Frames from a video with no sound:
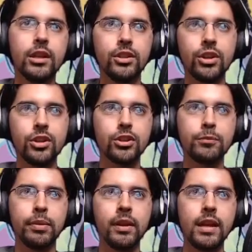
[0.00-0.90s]
You can
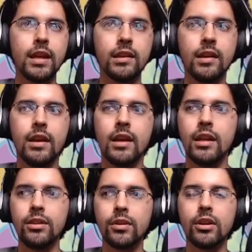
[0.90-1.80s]
just play it.
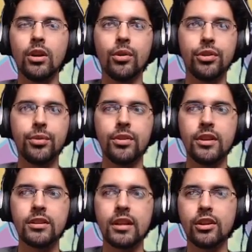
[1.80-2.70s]
And you can go through
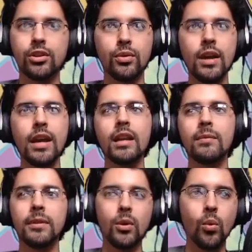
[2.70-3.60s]
this
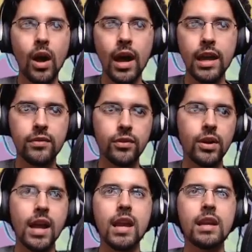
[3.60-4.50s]
incredibly wide
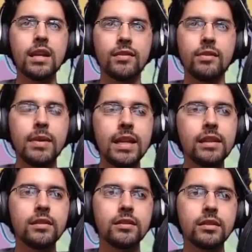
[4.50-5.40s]
variety of
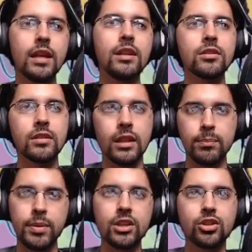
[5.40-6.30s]
amazing stages like
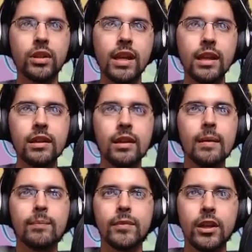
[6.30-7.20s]
Peachland
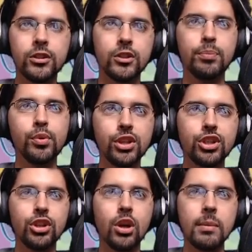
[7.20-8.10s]
and Spooky
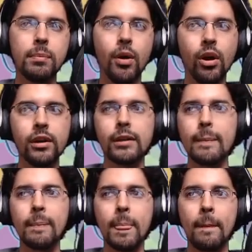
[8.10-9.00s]
Shinobi Park.
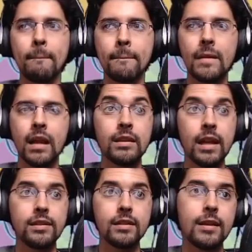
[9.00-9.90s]
And
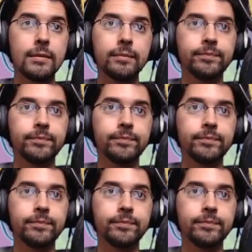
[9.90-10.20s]
that's it.